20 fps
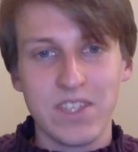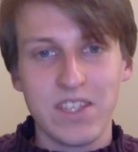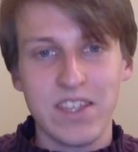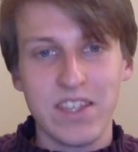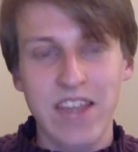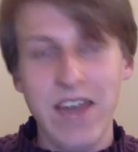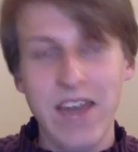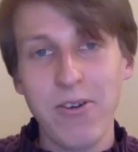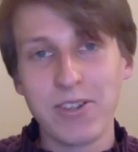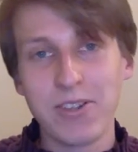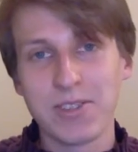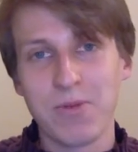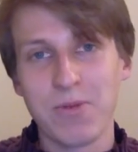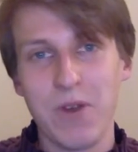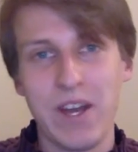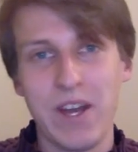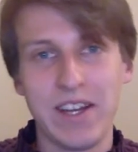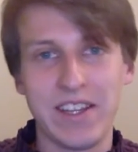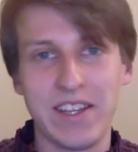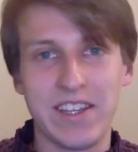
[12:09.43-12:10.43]
that was
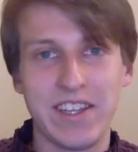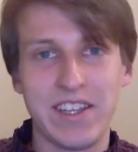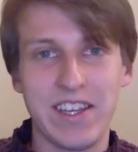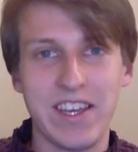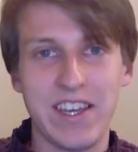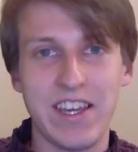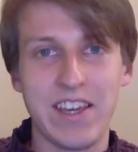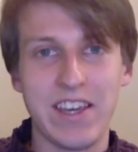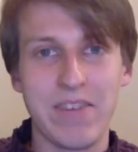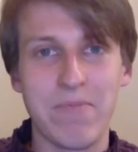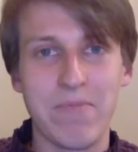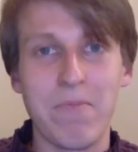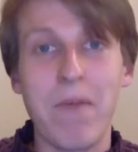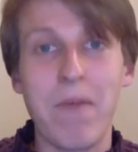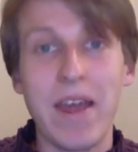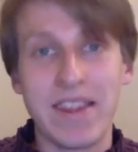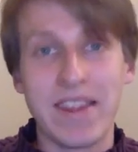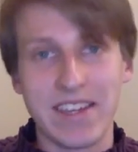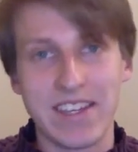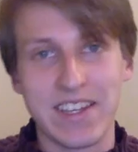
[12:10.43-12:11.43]
when he
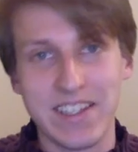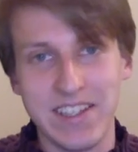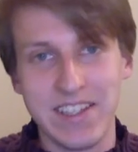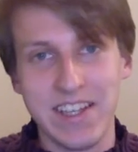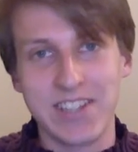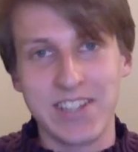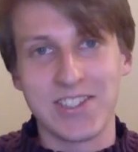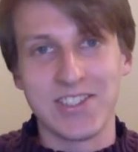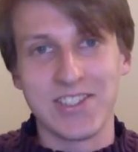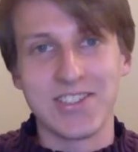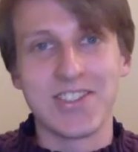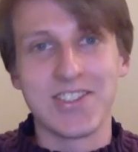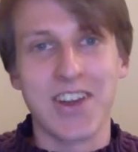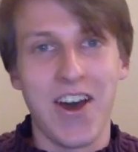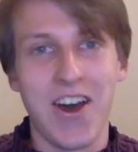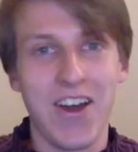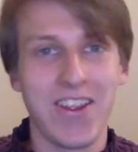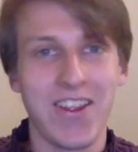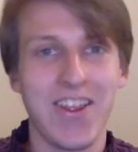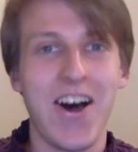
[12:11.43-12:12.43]
met the conditions to
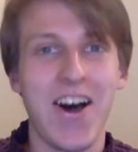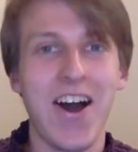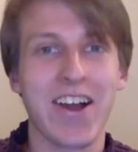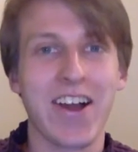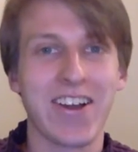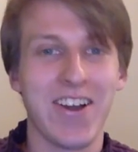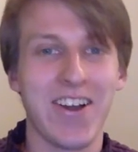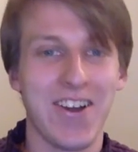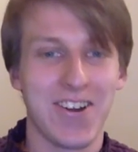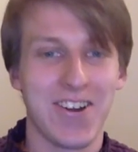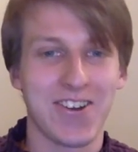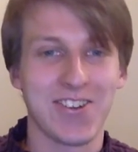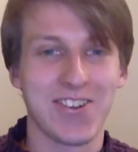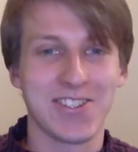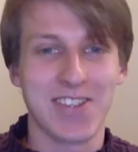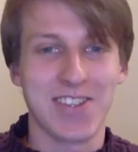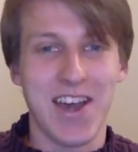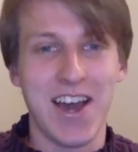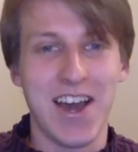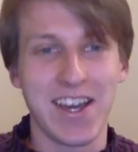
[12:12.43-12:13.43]
unlock
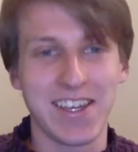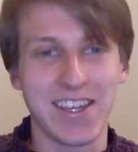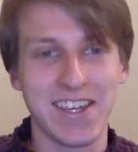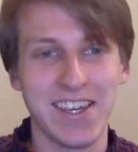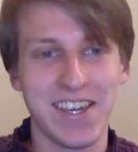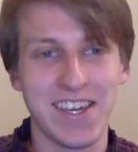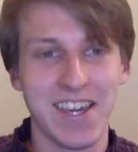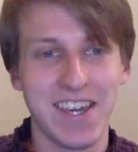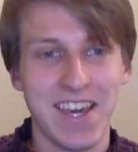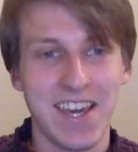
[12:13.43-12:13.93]
Conqueror's Haki.